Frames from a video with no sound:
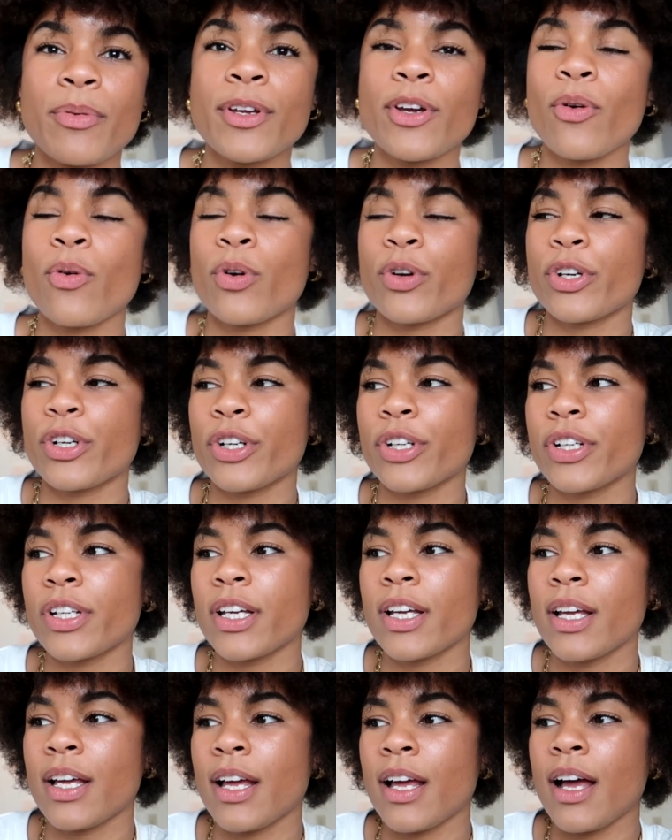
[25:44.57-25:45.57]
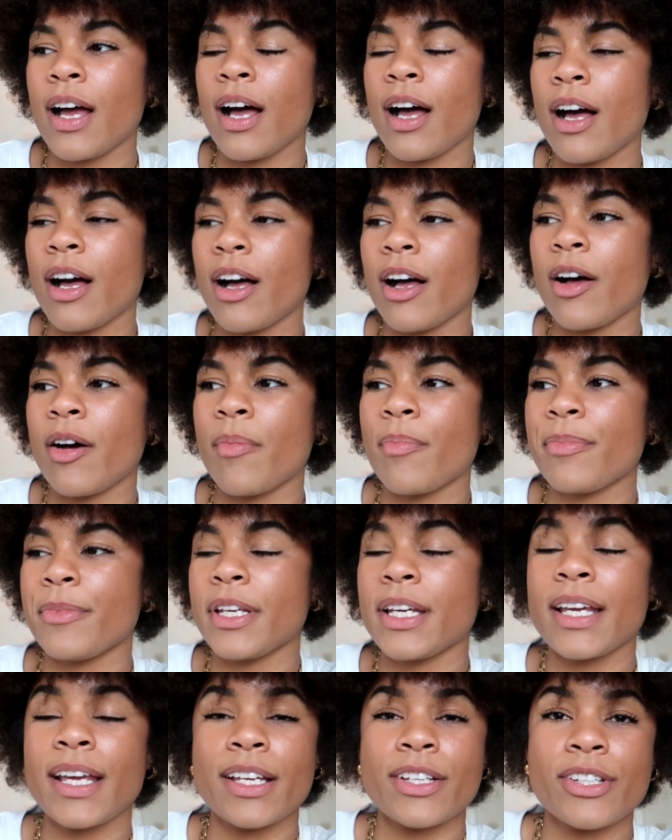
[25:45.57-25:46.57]
We ordered
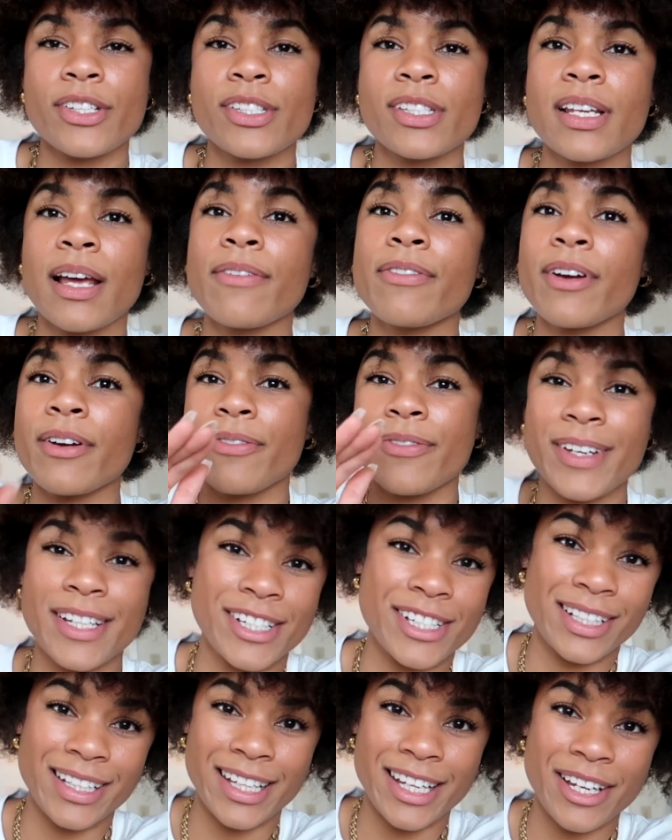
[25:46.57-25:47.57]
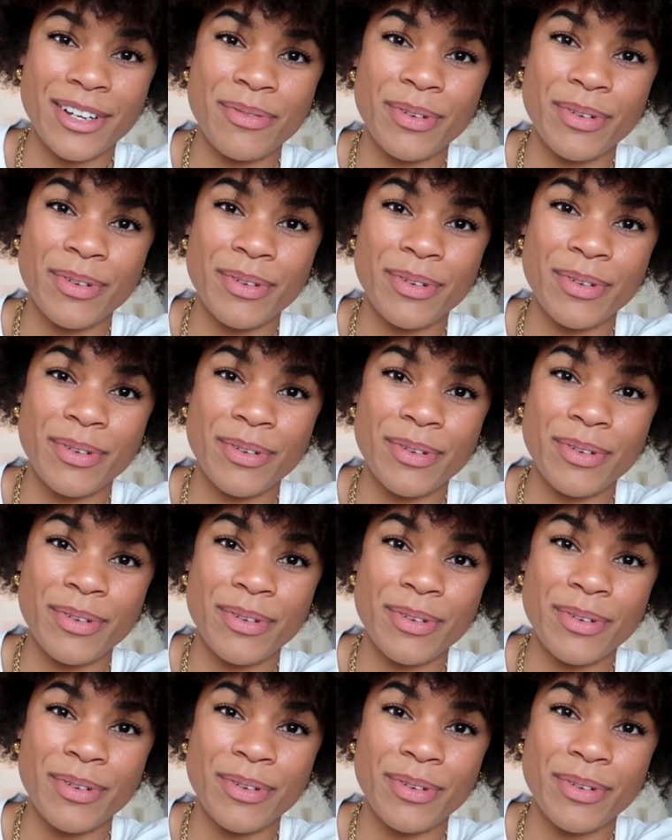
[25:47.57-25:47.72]
the kitchen stuff officially.